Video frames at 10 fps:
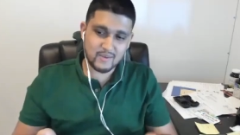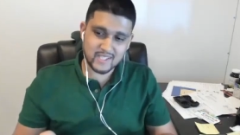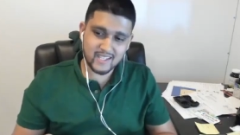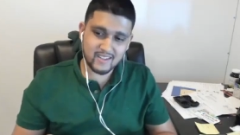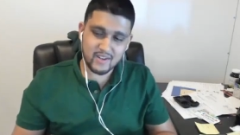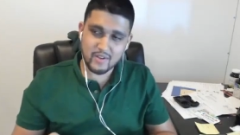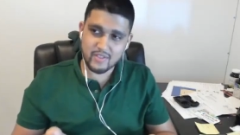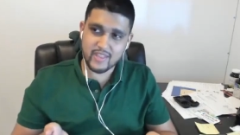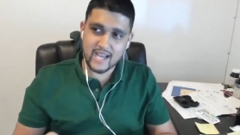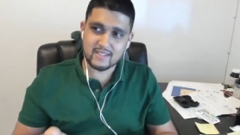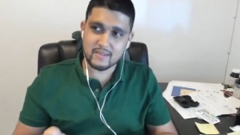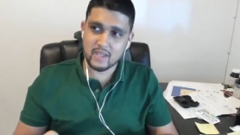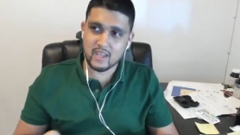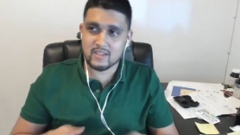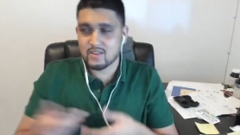I was like, you know, that to
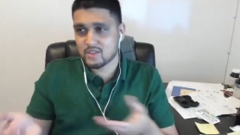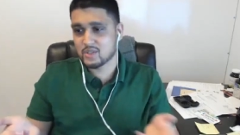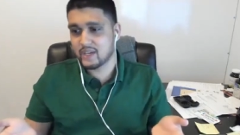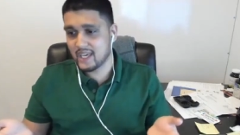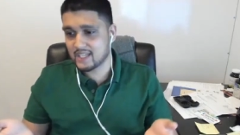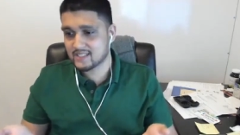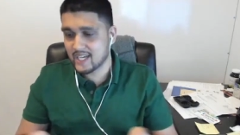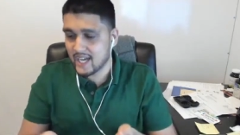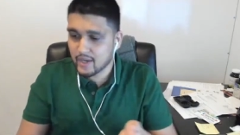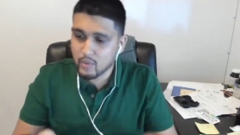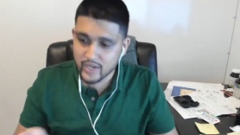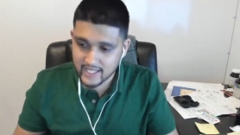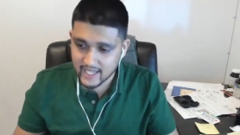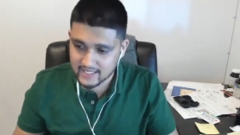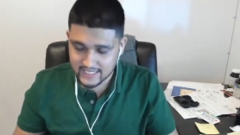me is also a guess. I, I don't want to
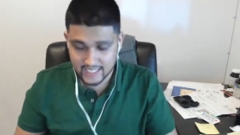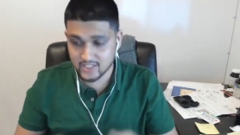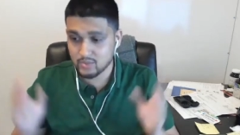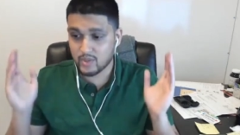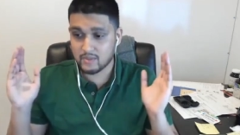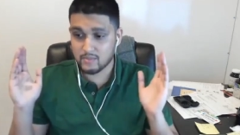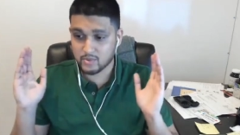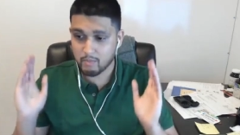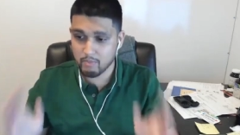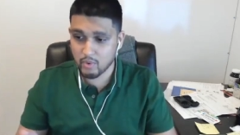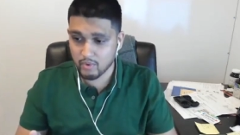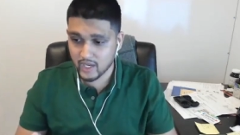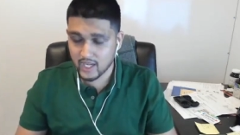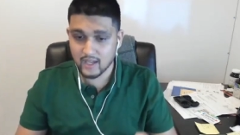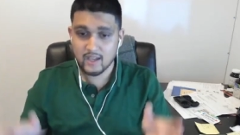guess. I just want the most
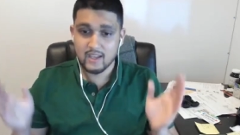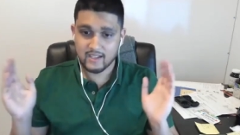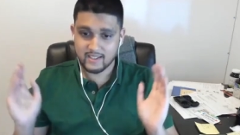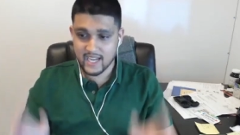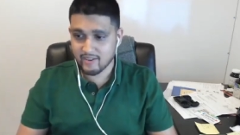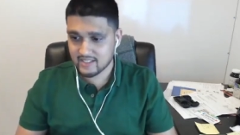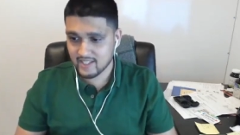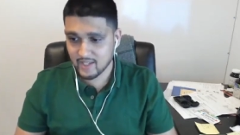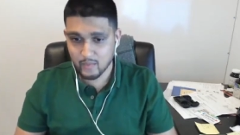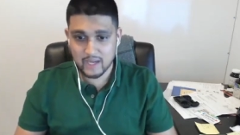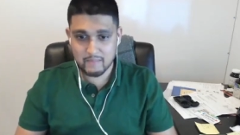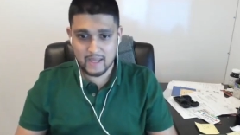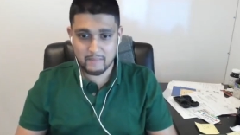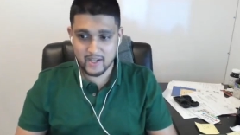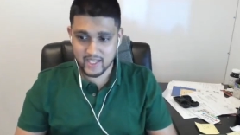boring, guaranteed way to
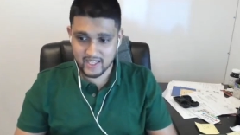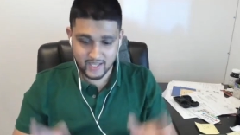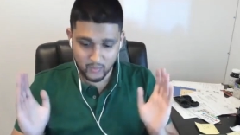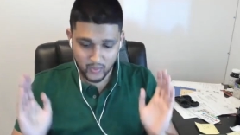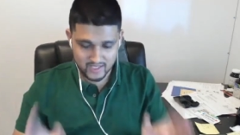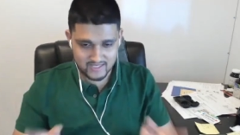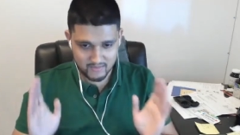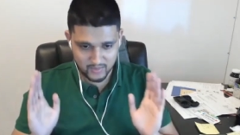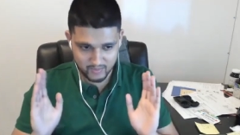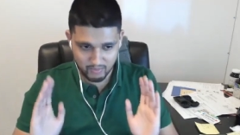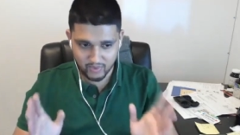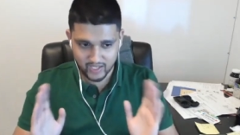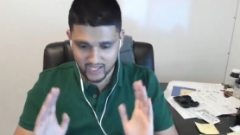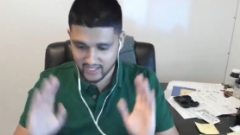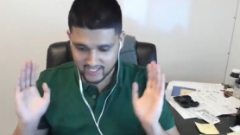make money. Like, what's the most boring?
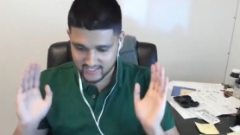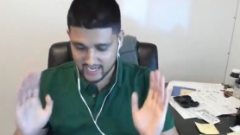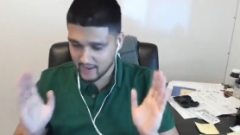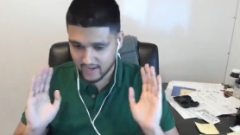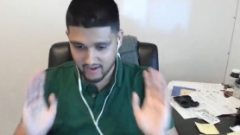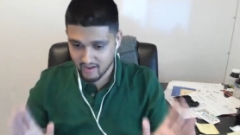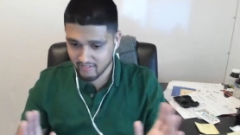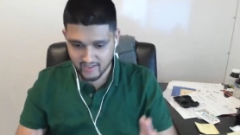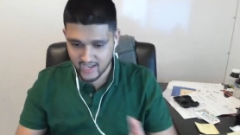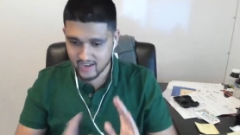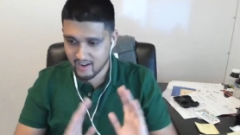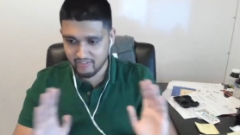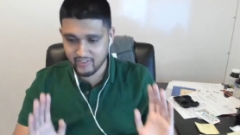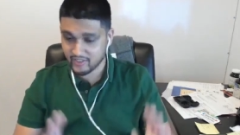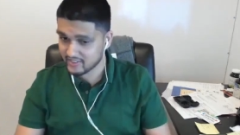Like, because I had enough. I had enough
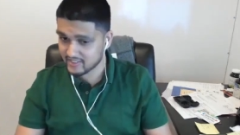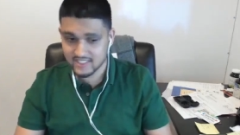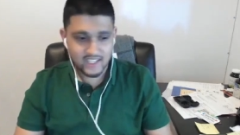failures.